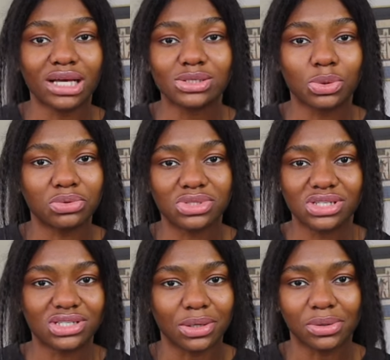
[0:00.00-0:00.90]
school
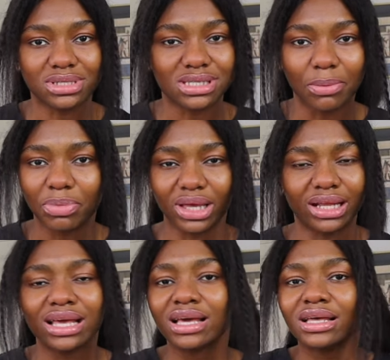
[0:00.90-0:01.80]
teacher or something.
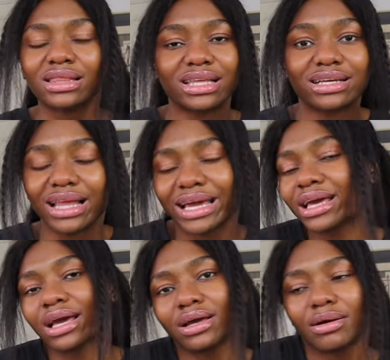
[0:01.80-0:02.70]

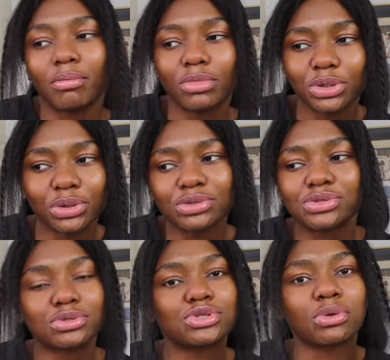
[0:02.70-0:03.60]
You don't
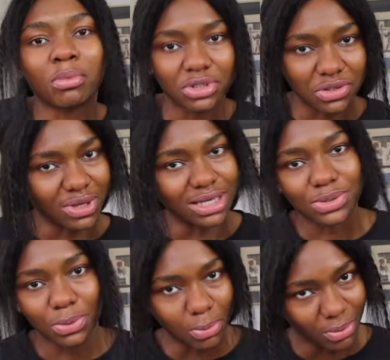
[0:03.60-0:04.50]
do too much of that
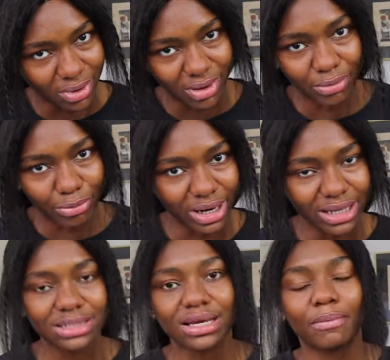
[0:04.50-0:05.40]
schoolwork,
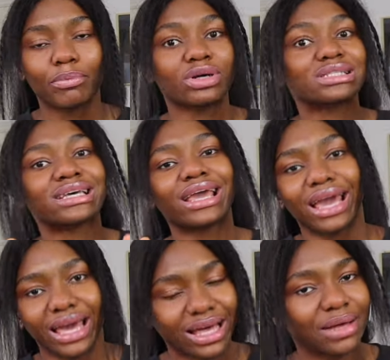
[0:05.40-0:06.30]
right? But
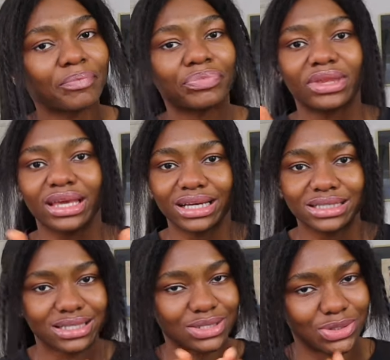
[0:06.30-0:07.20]
here,
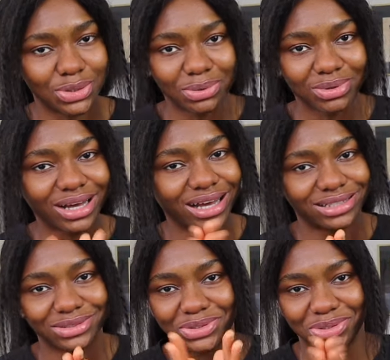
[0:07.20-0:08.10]
it is you
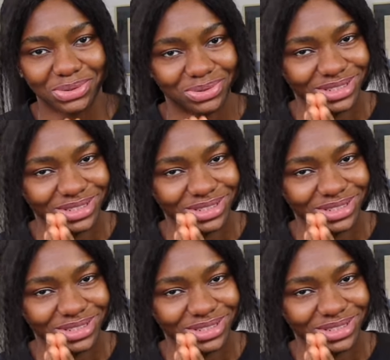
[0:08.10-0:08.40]
and you